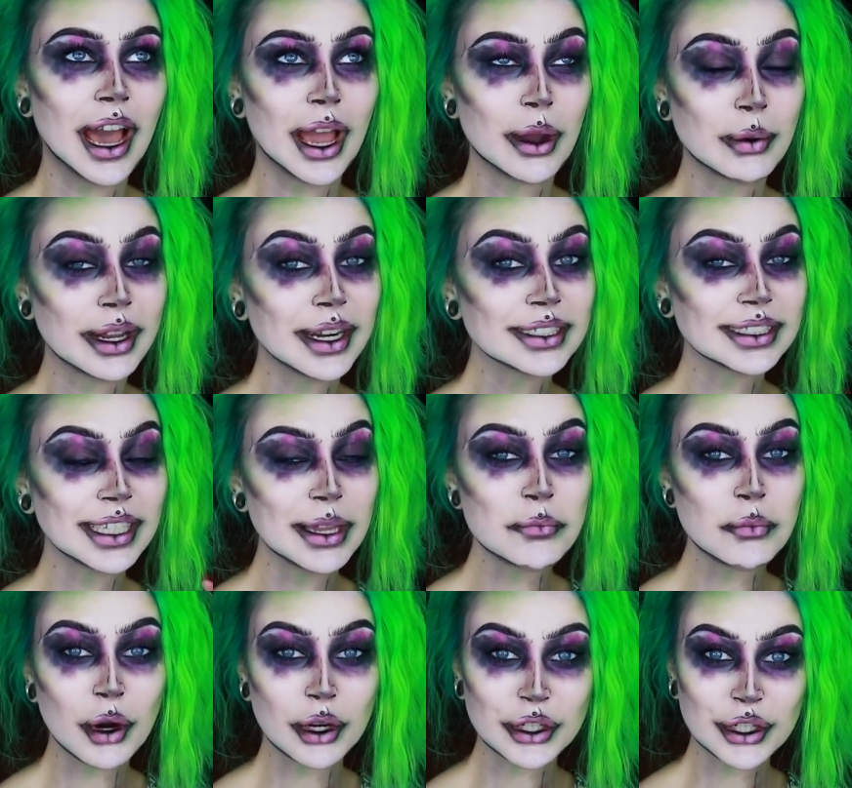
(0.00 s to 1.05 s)
I want to say
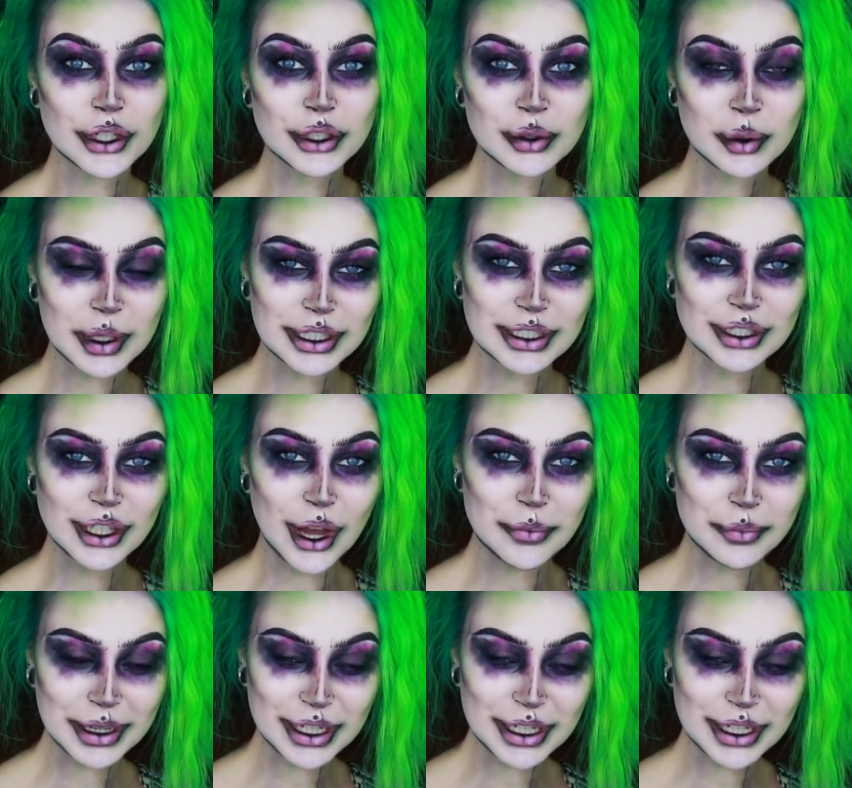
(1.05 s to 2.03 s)
modern twist on